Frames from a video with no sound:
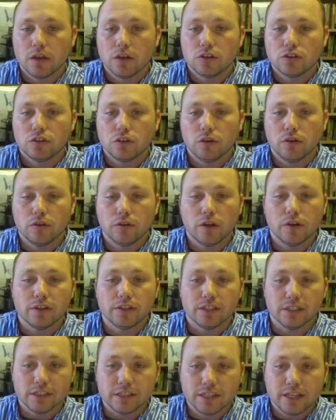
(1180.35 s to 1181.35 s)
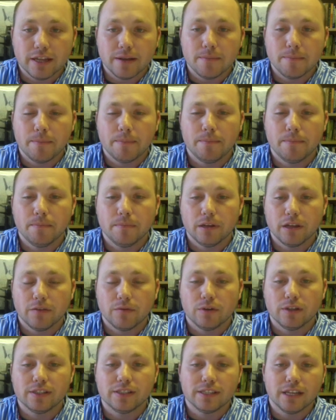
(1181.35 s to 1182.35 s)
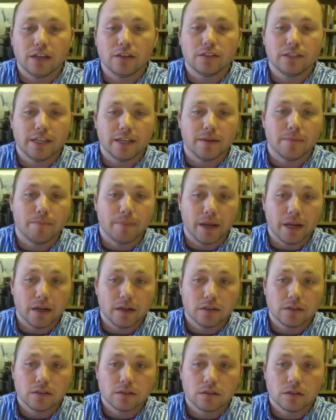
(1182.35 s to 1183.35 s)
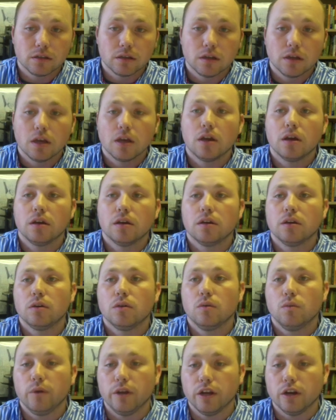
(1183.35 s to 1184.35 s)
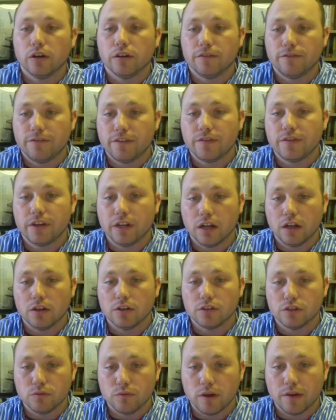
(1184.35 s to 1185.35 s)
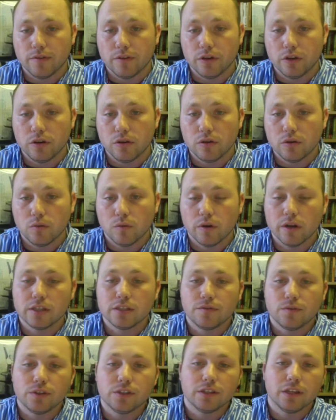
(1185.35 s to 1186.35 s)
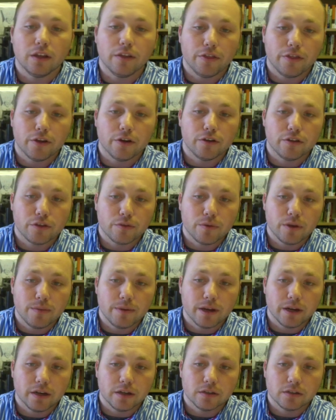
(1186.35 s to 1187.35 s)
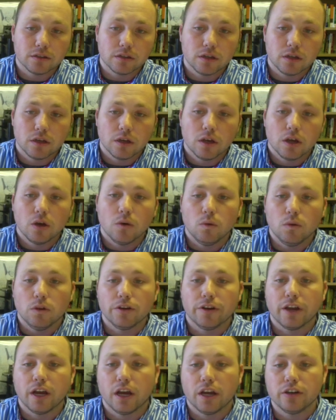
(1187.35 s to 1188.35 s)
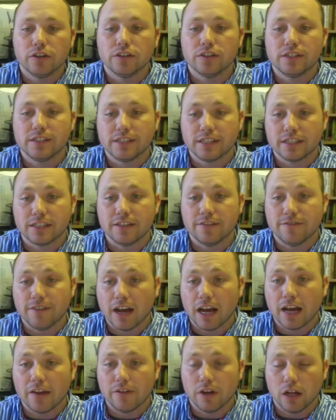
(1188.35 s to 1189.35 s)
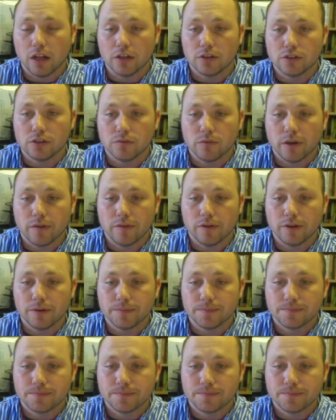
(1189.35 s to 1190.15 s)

So you'll notice that 10, if we sell 10 bears, we earn $50 in revenue, whereas if we sell 33 bears, will earn $165 in revenue.